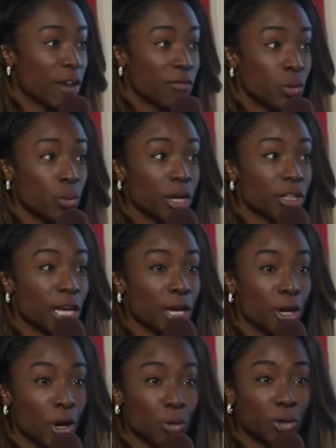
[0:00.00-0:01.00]
Everywhere they
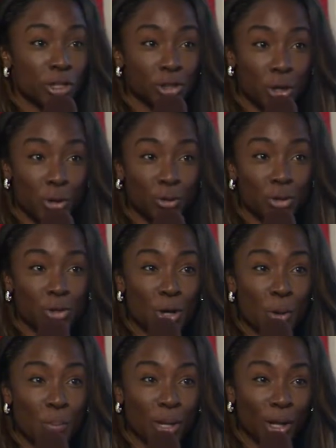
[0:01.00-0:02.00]
go, they're told you
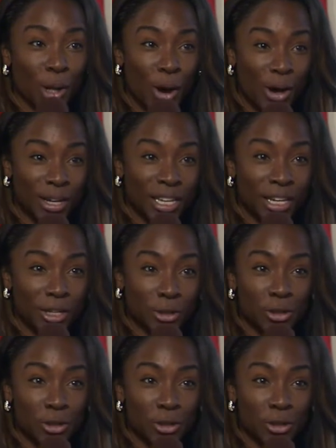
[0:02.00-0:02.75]
don't belong here,